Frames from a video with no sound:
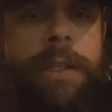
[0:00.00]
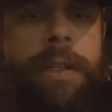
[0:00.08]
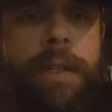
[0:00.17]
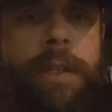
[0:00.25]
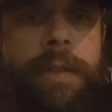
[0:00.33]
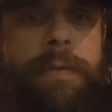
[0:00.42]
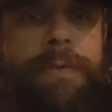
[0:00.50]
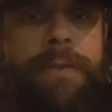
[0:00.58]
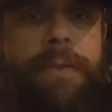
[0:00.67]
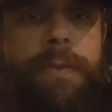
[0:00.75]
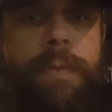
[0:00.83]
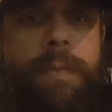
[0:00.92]

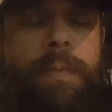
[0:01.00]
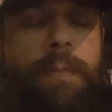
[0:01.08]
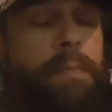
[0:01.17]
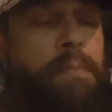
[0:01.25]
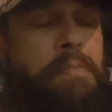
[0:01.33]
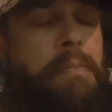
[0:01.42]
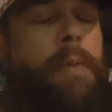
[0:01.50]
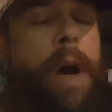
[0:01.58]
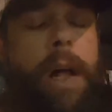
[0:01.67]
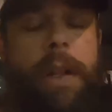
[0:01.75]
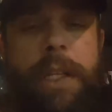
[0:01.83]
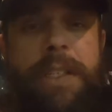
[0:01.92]
of,
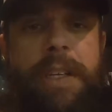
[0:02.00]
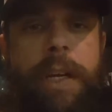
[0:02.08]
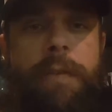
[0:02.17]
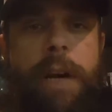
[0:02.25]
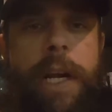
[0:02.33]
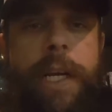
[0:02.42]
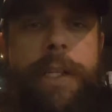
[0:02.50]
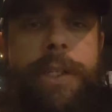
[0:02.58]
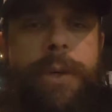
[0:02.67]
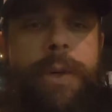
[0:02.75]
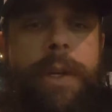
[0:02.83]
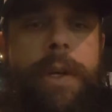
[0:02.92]
well, let's get right
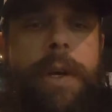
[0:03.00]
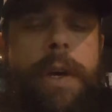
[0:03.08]
into it.